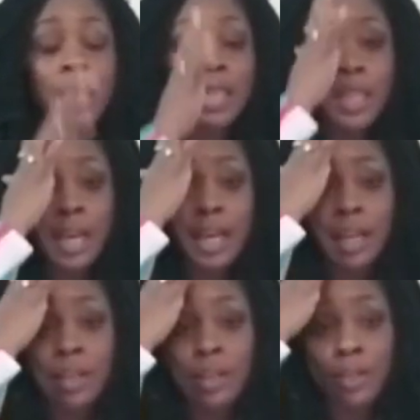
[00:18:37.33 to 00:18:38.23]

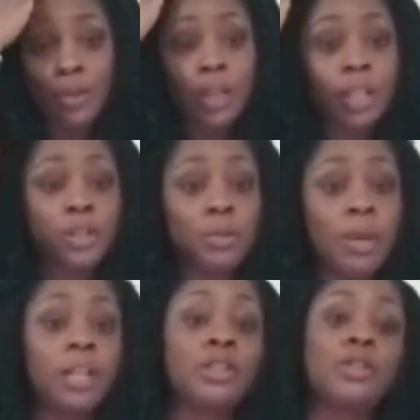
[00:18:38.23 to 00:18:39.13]
that you need to
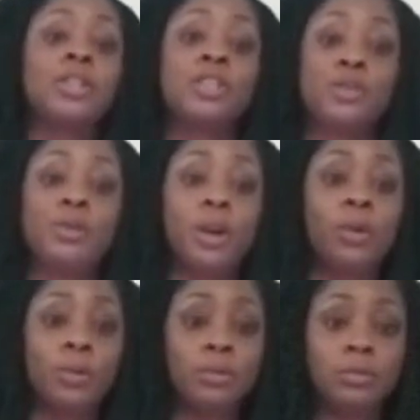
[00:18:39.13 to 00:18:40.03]
make sure that you
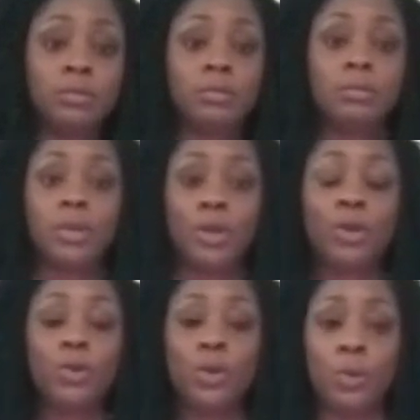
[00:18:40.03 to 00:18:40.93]
know
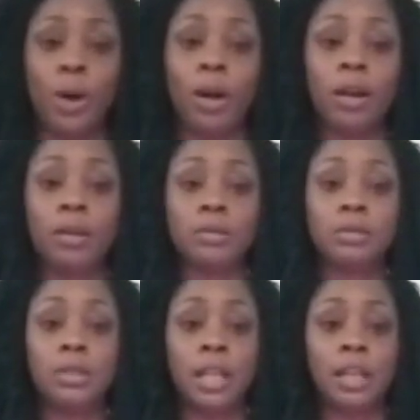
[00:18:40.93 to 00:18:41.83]
who you are
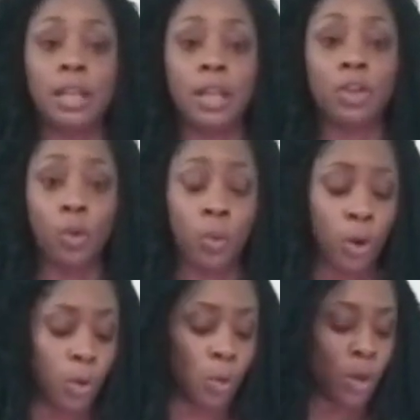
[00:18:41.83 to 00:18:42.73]
and your
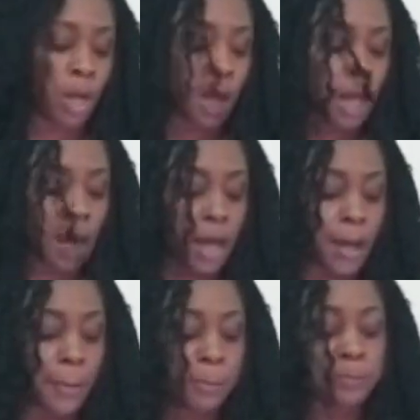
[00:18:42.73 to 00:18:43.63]
role.
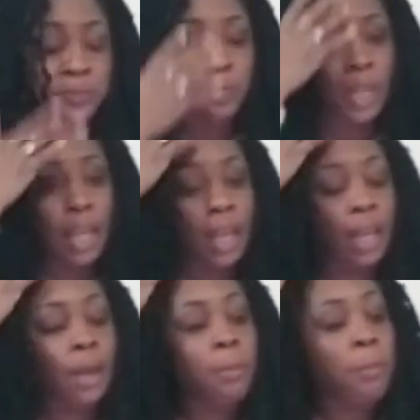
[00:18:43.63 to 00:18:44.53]

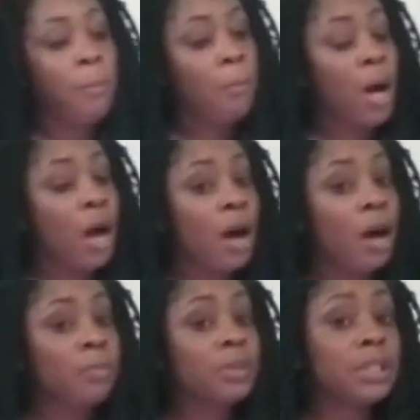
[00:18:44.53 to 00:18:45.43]
And
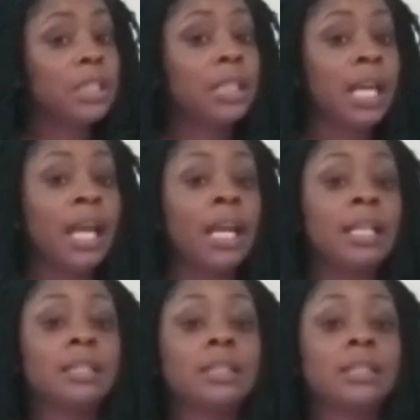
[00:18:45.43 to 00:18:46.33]
moms and
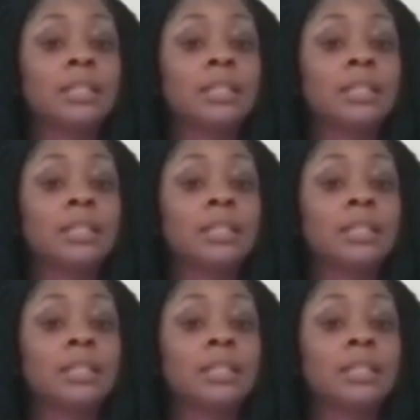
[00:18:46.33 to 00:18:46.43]
dads,